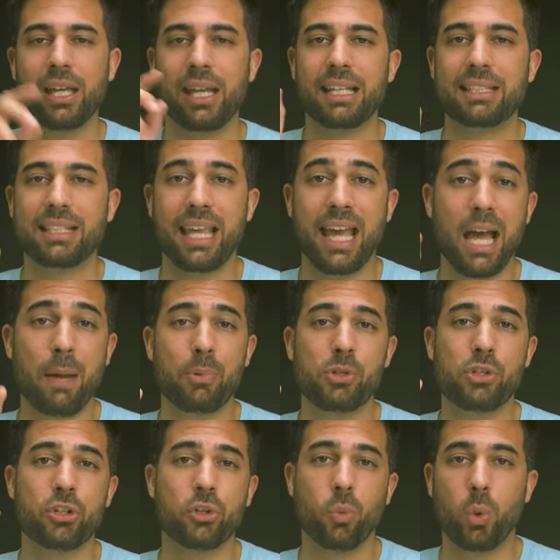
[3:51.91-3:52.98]
It's the
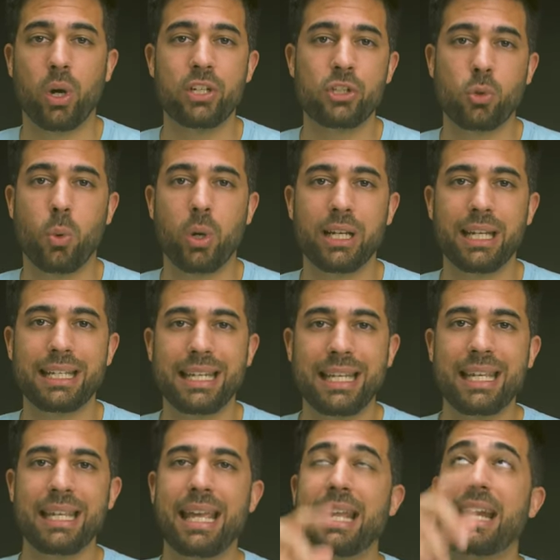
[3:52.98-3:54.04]
Aputure
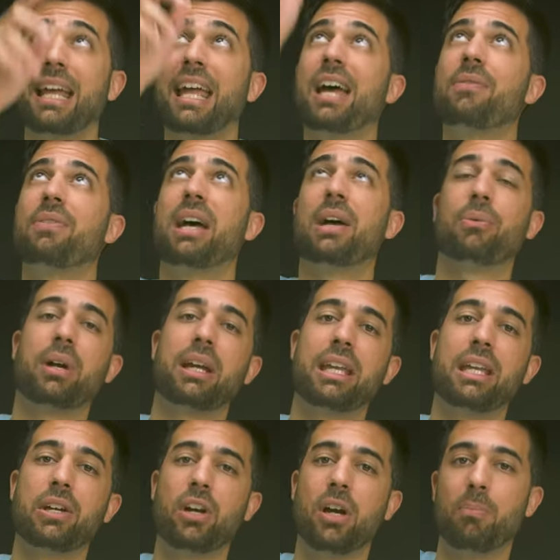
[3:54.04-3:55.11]
120D and I have that right
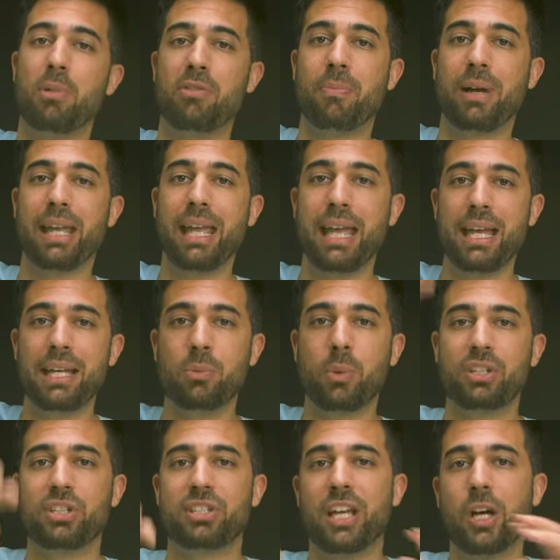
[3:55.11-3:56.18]
here above my head,
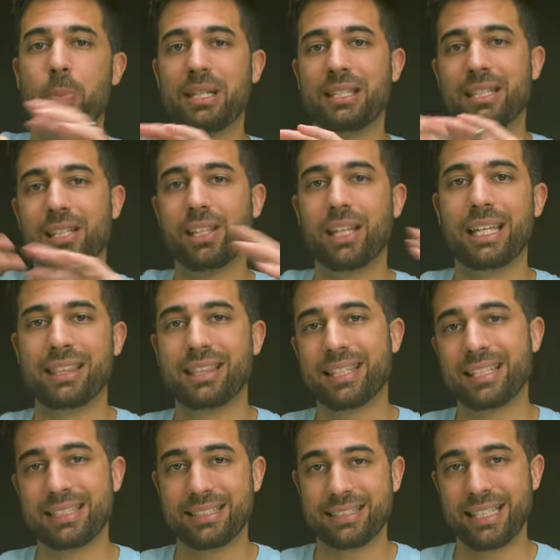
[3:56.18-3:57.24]
which is helping to light
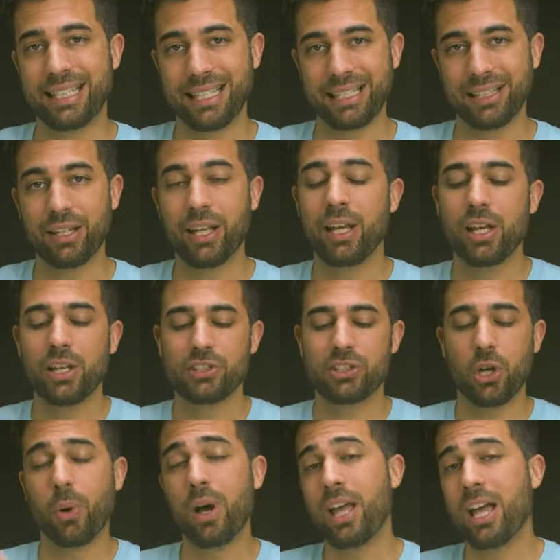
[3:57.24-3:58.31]
this scene.
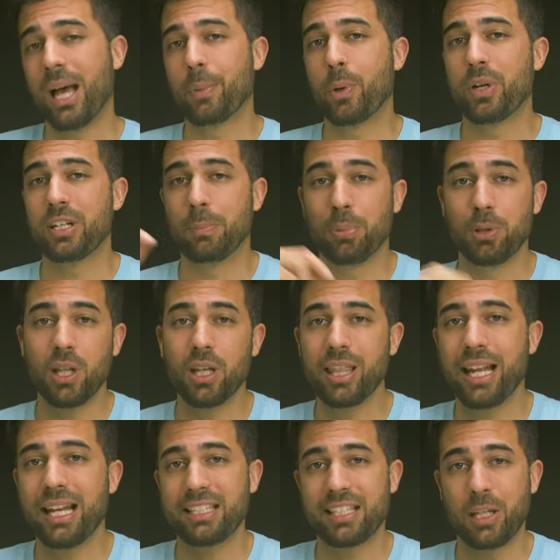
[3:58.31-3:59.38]
So I'm going to plug
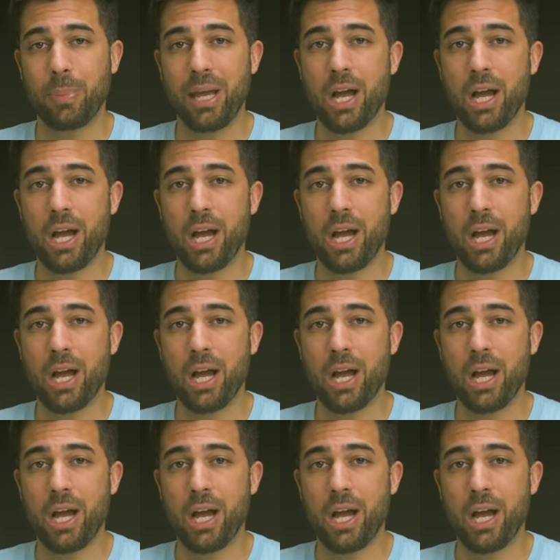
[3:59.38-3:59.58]
that into the